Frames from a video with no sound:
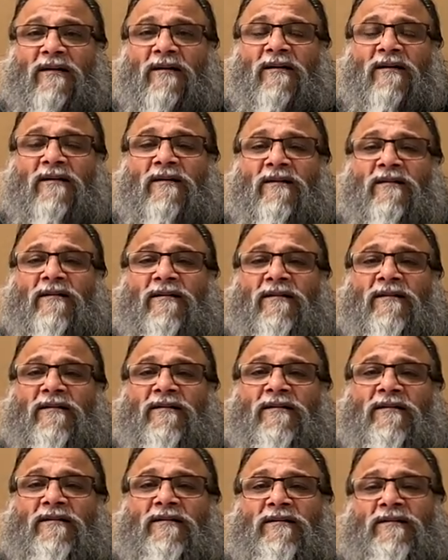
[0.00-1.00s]
Food that
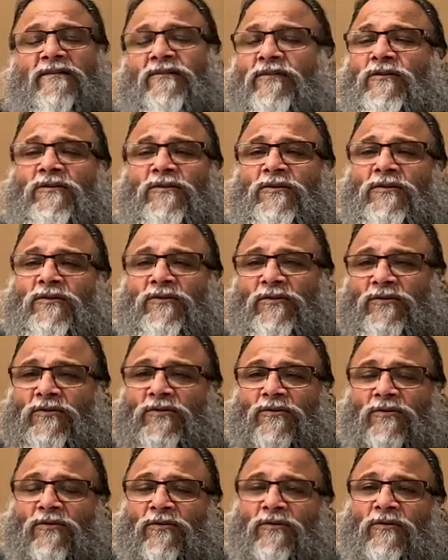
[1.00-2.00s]
we eat. No, no, no,
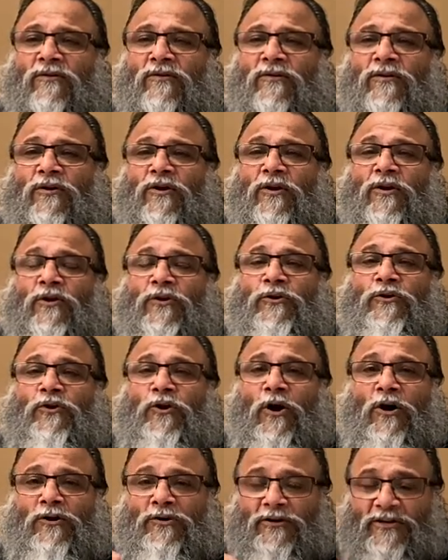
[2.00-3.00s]
no, no.
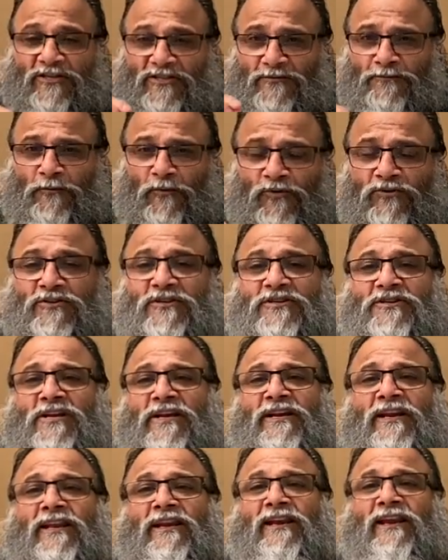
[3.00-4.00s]
Your
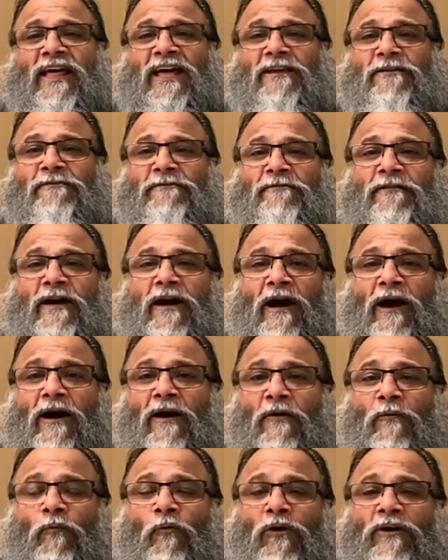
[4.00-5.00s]
disposition in life,
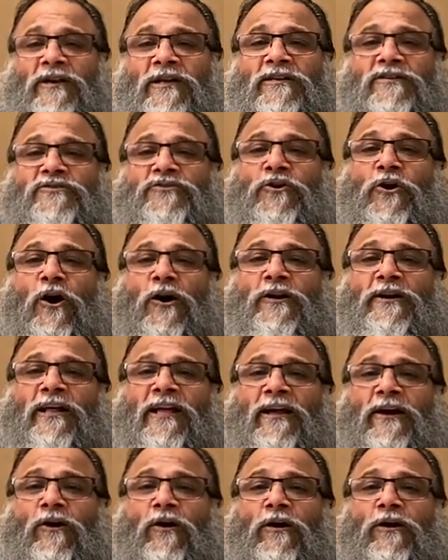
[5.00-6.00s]
what is your
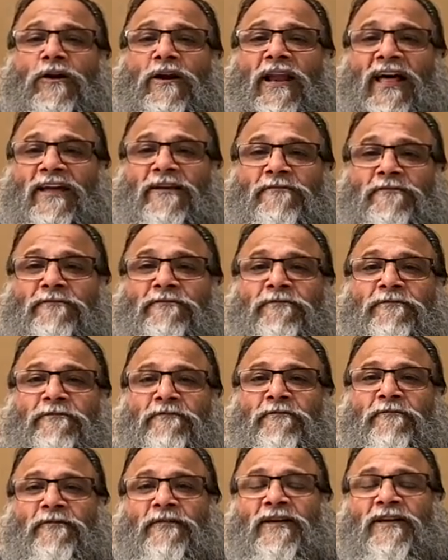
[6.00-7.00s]
take on life,
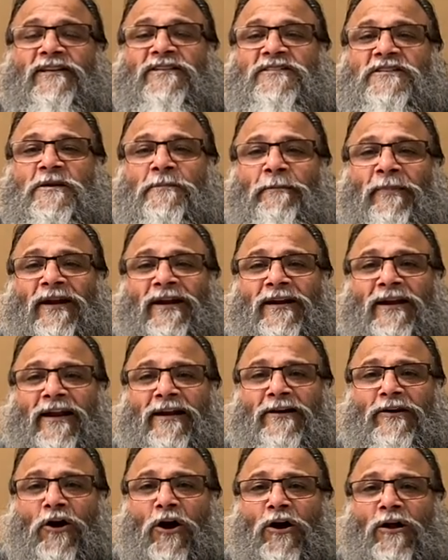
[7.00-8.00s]
is
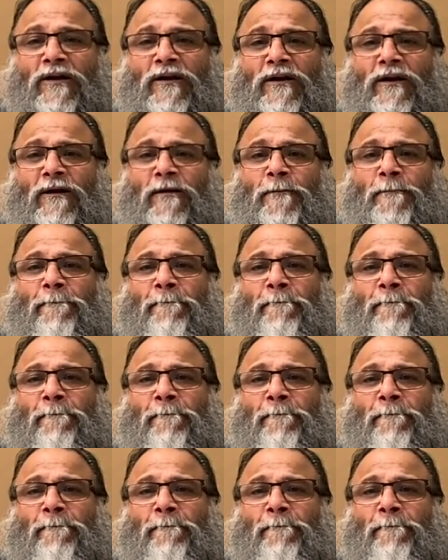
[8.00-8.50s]
dependent on